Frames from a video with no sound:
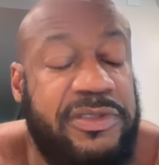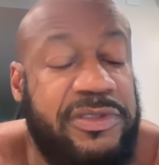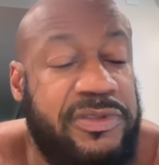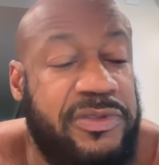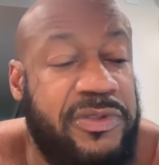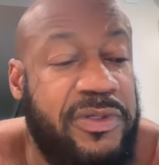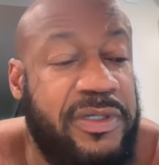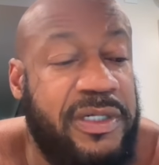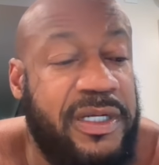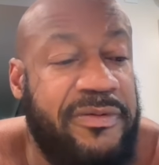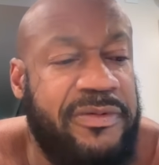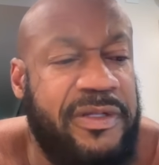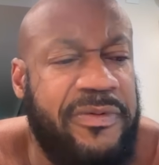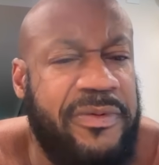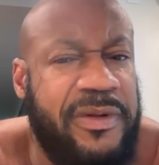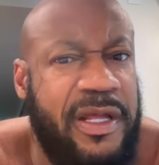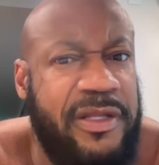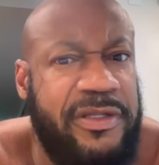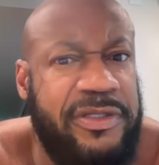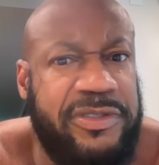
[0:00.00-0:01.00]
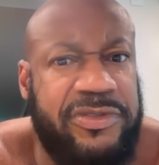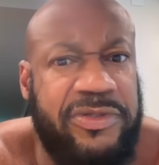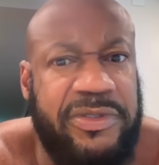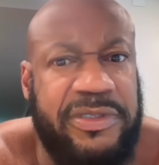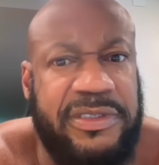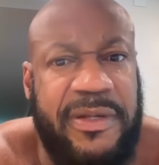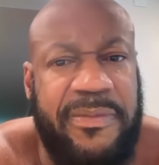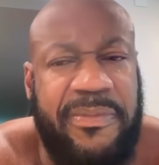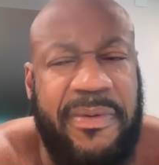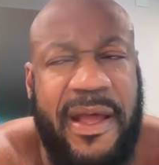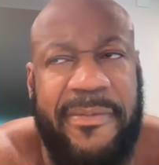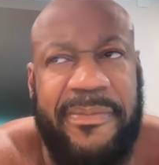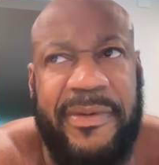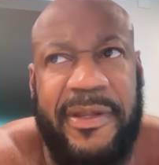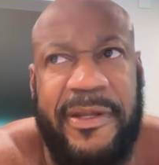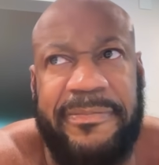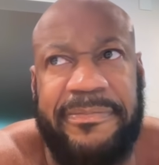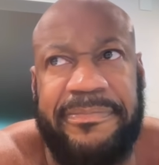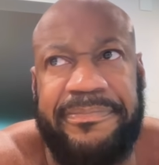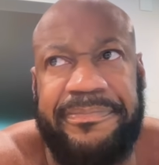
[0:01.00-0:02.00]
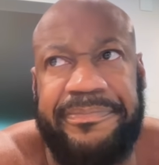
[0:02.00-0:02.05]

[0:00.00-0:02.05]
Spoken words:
story, there were other stories that popped up.